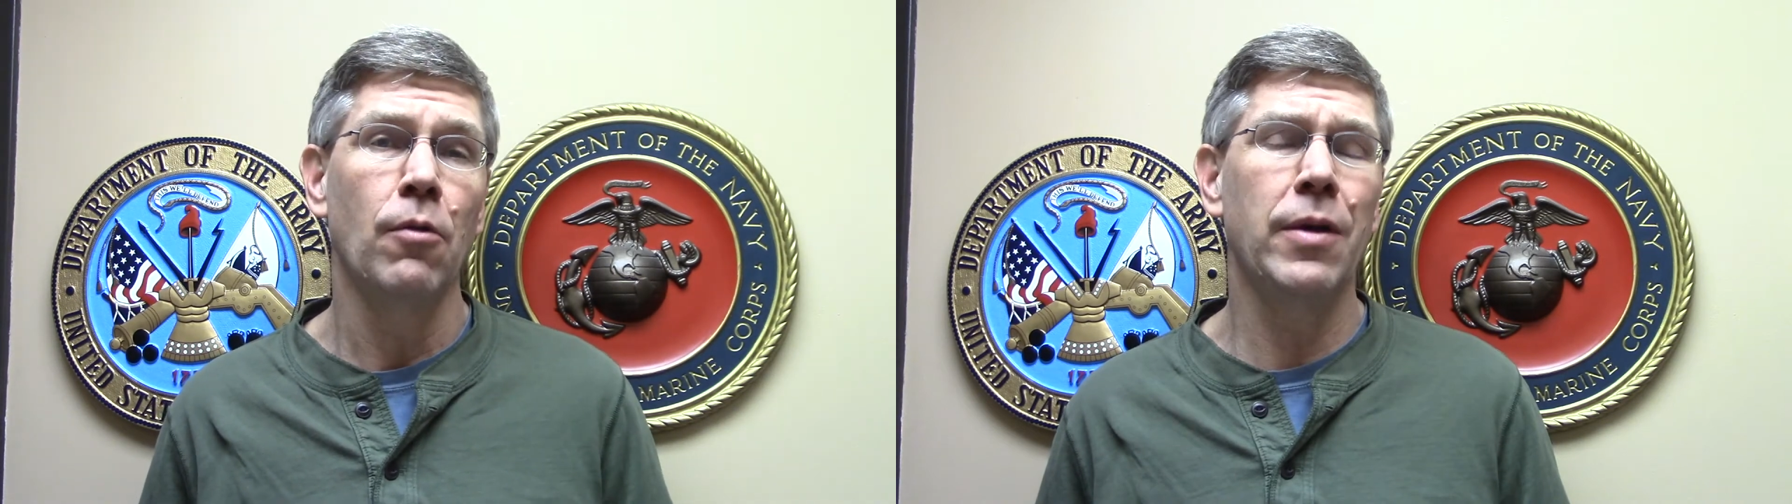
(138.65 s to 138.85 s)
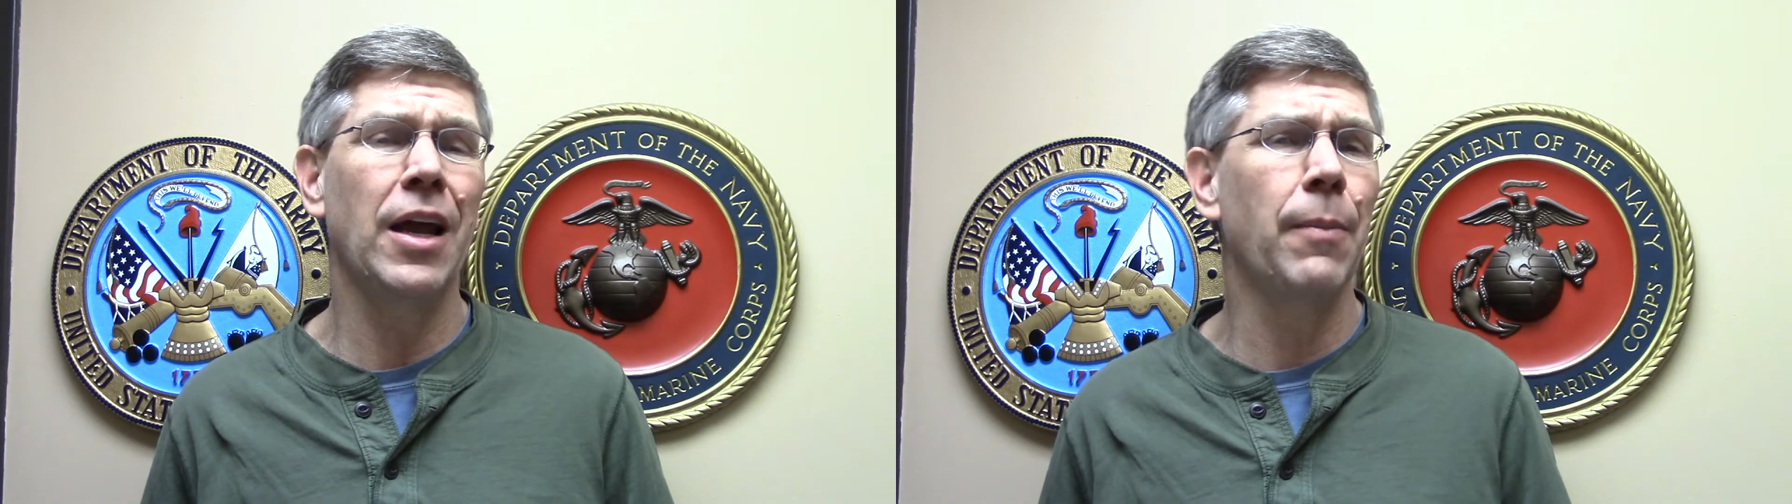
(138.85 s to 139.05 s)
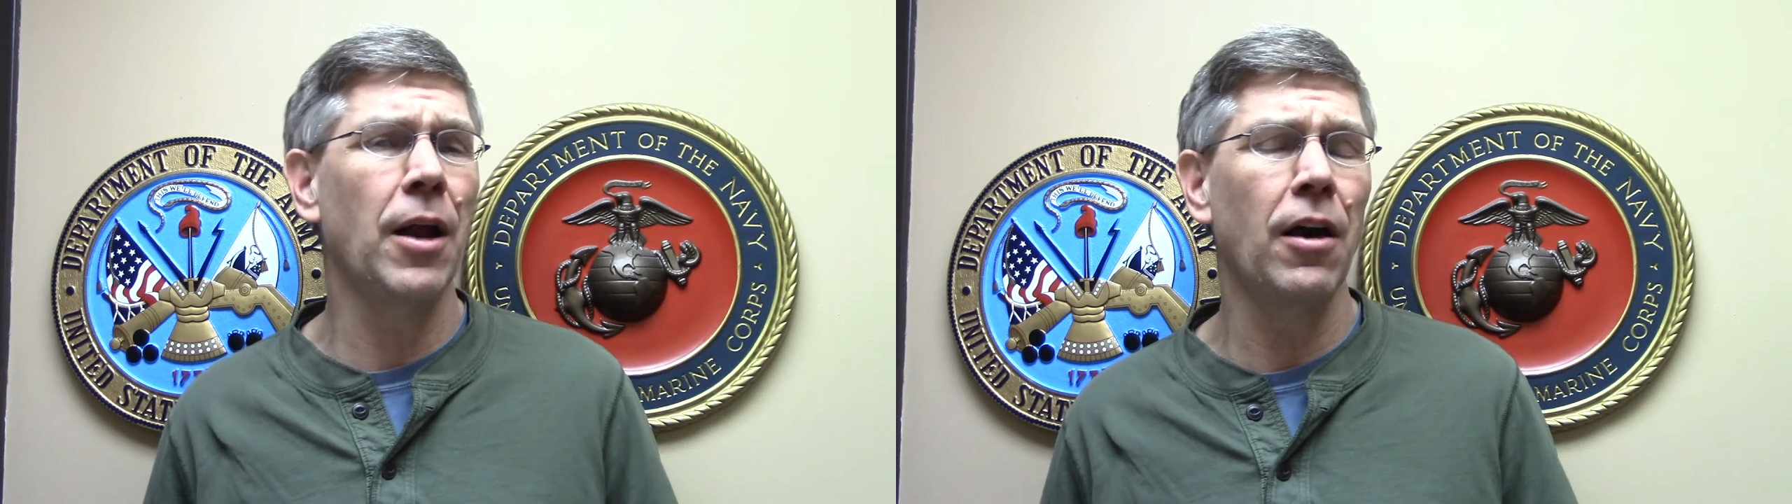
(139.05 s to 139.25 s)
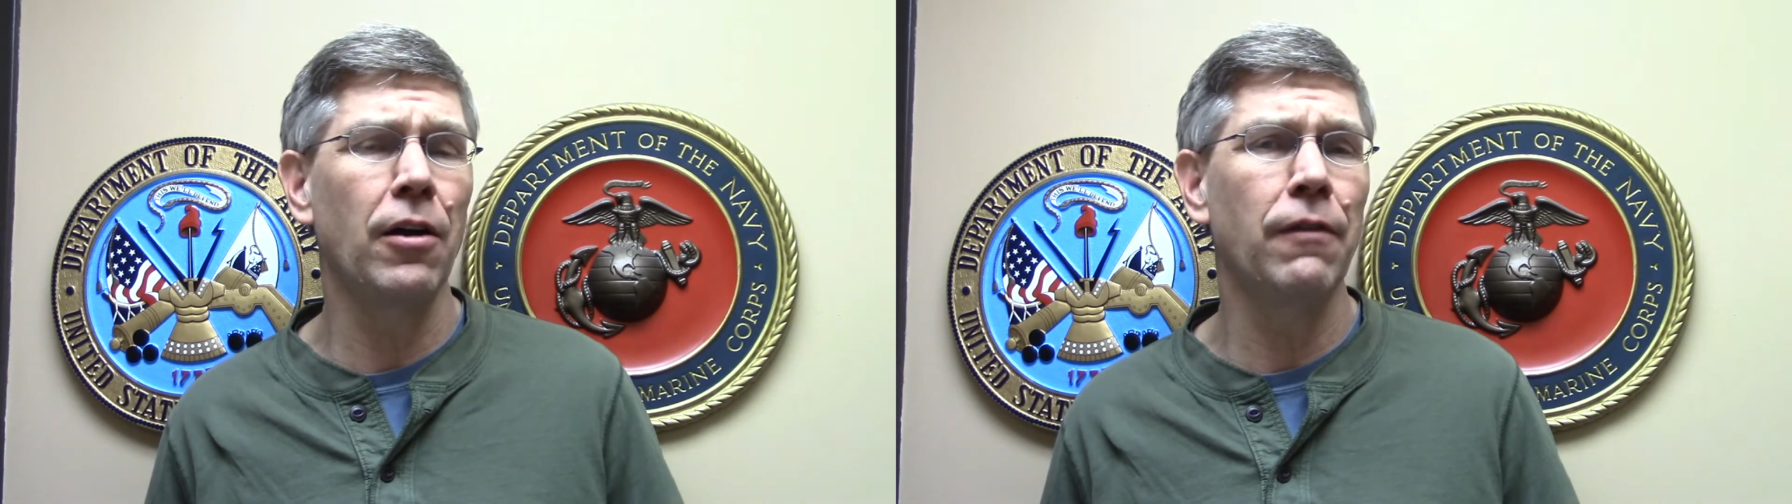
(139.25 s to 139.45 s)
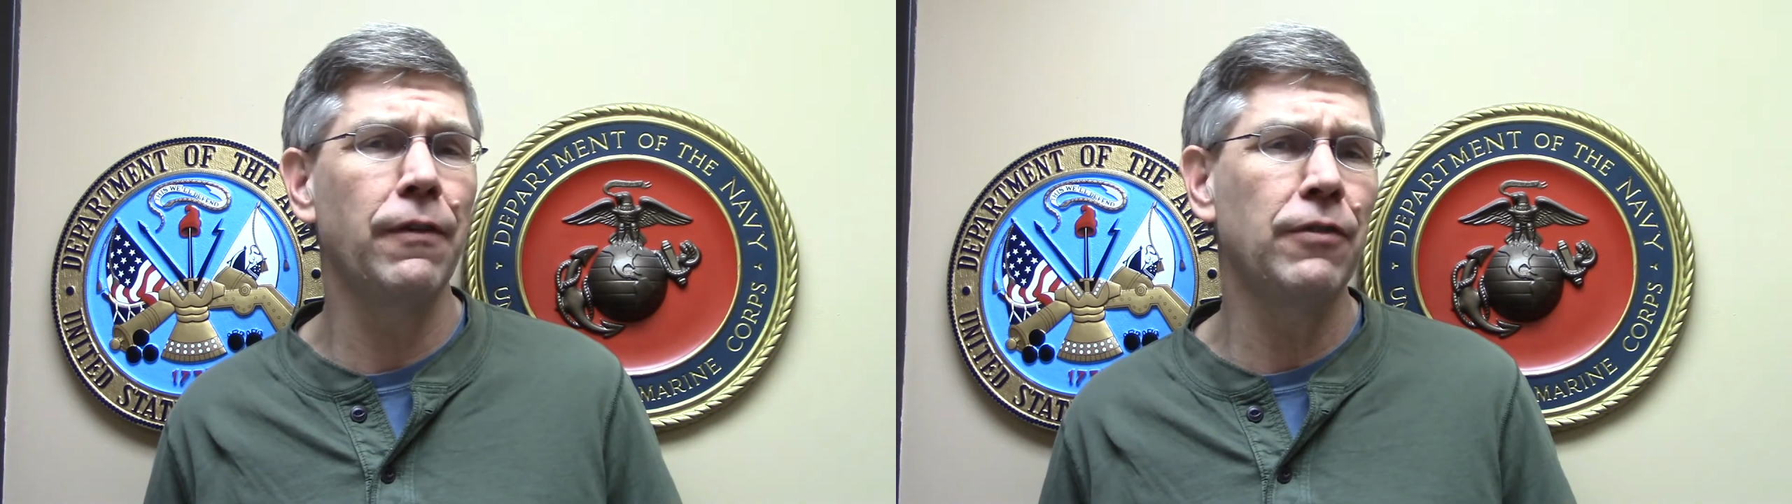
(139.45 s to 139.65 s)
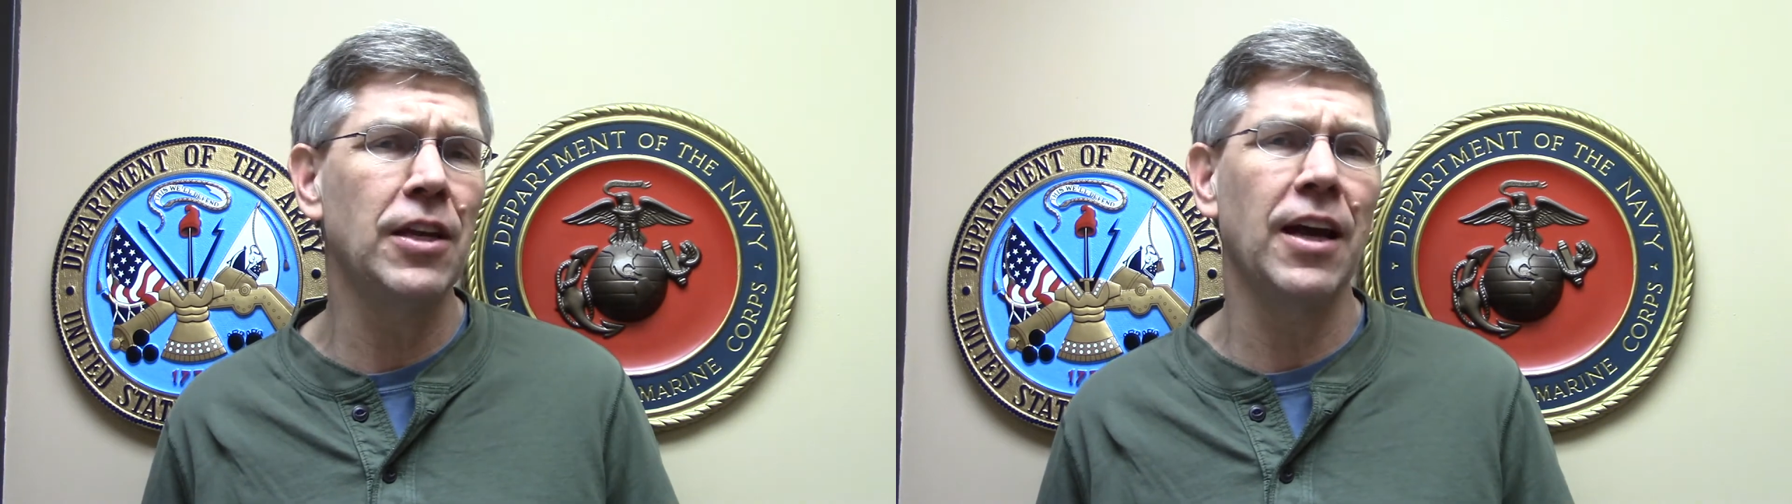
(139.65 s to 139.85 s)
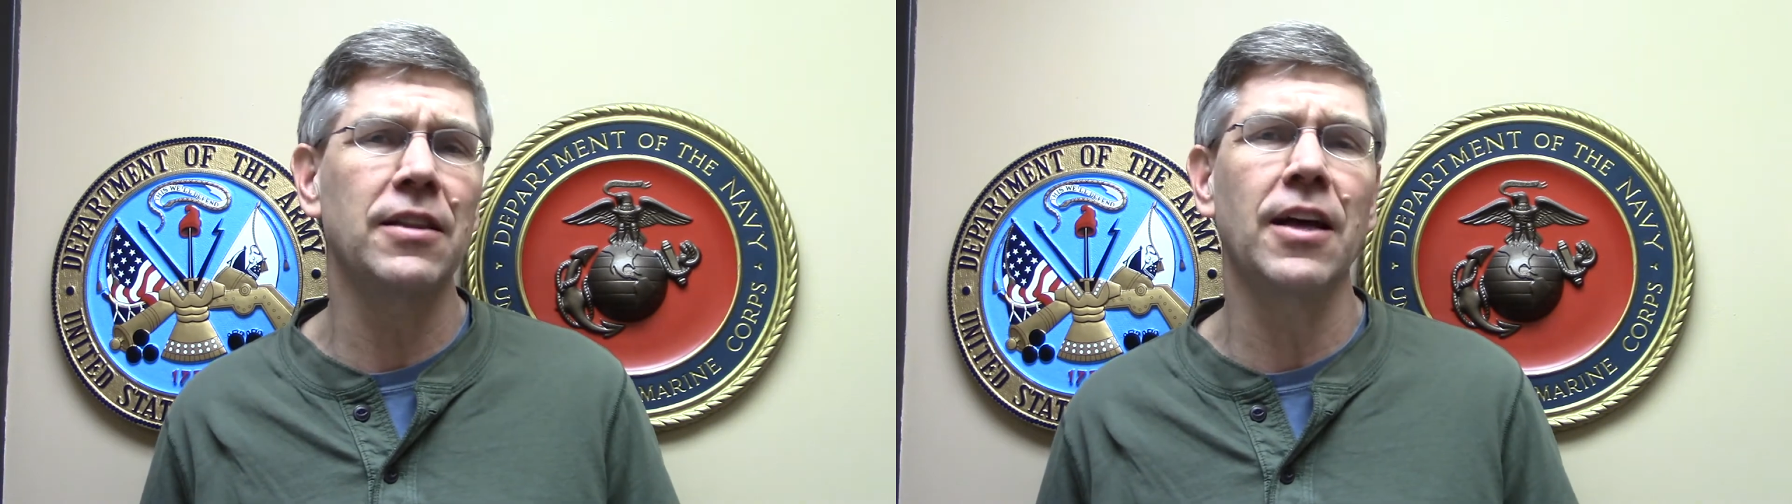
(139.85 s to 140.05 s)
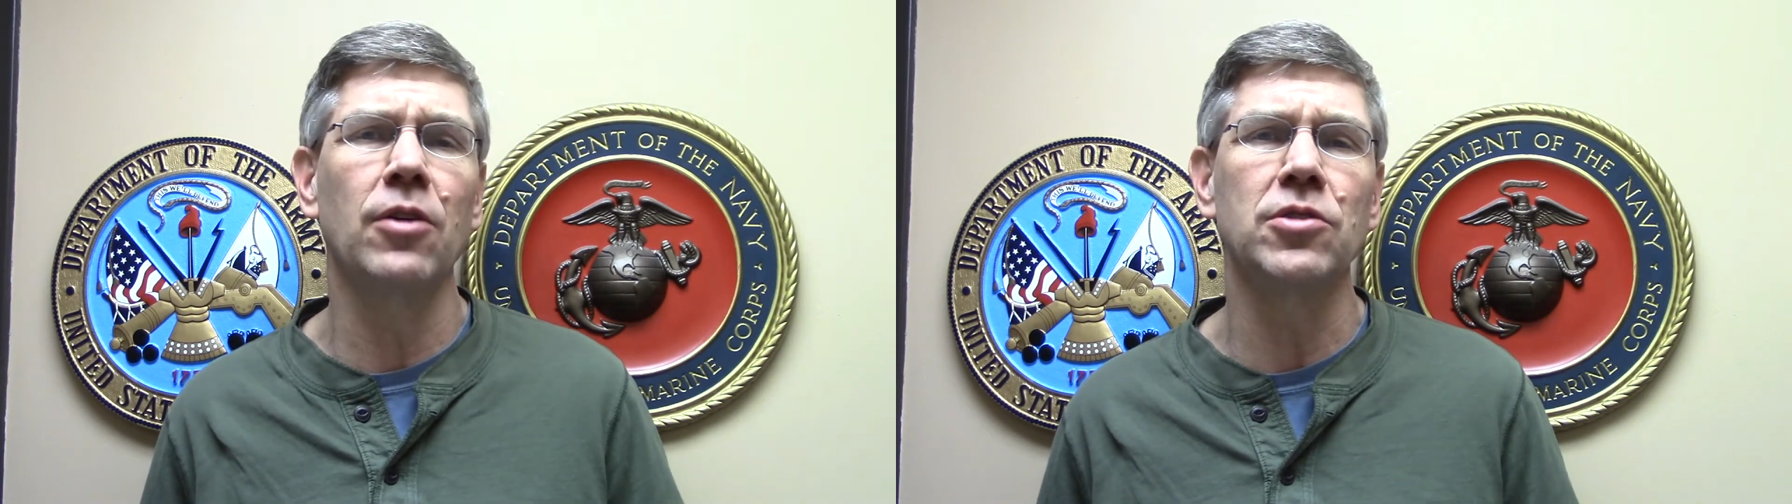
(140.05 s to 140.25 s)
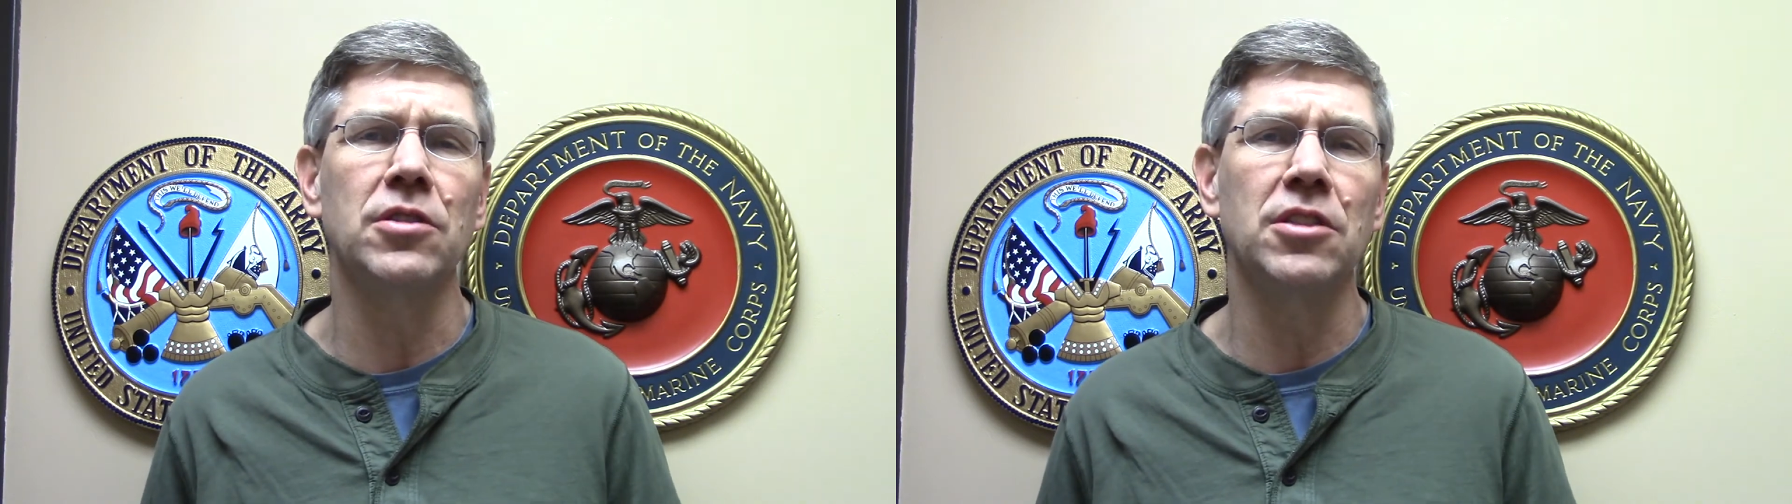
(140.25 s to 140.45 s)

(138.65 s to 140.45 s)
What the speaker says: We got about 159,000